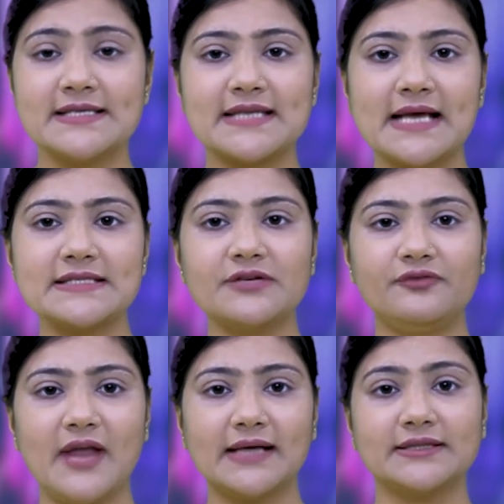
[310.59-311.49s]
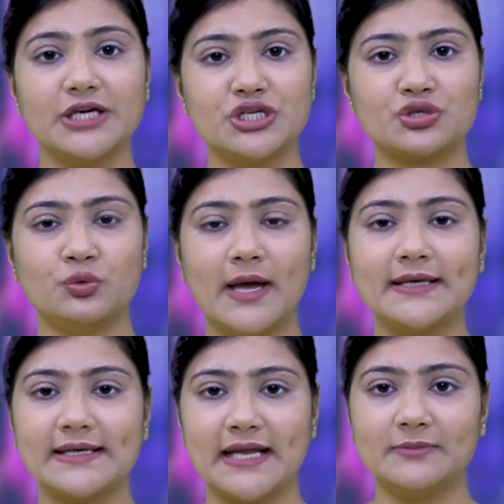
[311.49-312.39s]
Stanzin flagged the issue
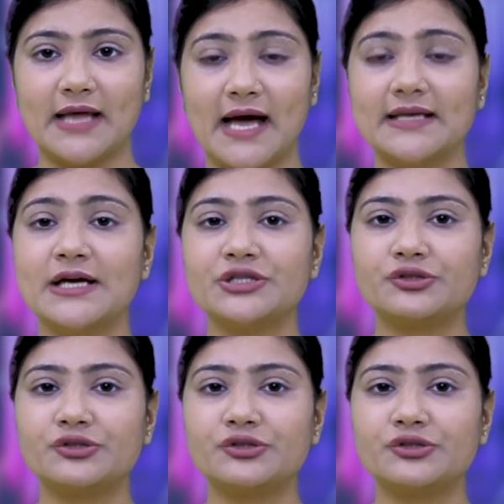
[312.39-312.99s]
and claimed that